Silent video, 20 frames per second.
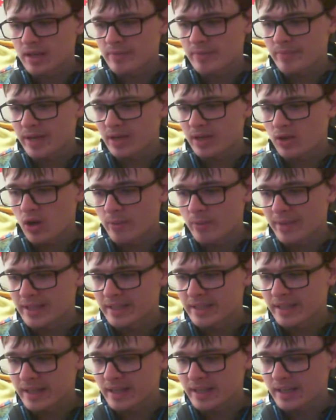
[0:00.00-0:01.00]
like been
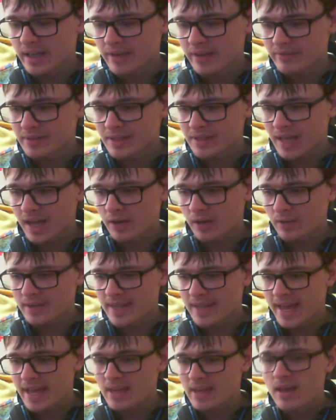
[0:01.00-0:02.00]
commenting every now
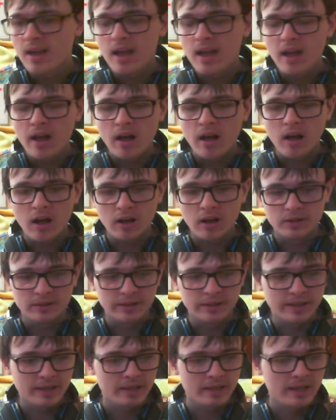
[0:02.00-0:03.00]
and then on the